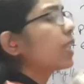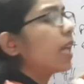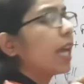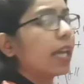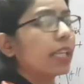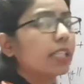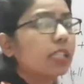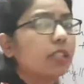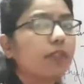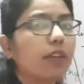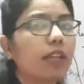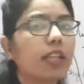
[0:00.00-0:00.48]

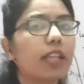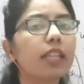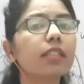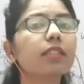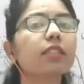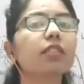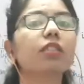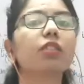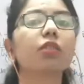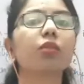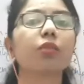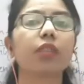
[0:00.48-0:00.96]
as well
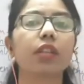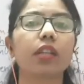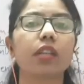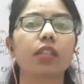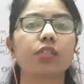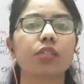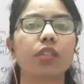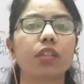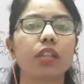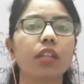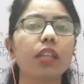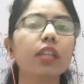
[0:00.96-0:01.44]
as
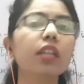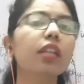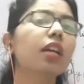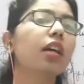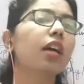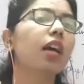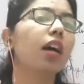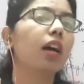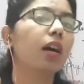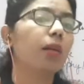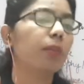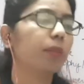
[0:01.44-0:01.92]
nutrition in
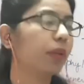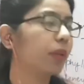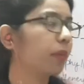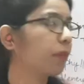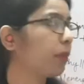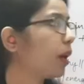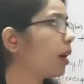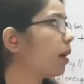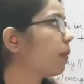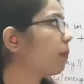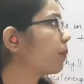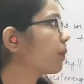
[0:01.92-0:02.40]

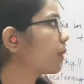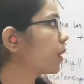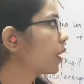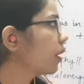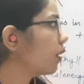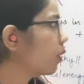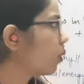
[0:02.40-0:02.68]
amoeba.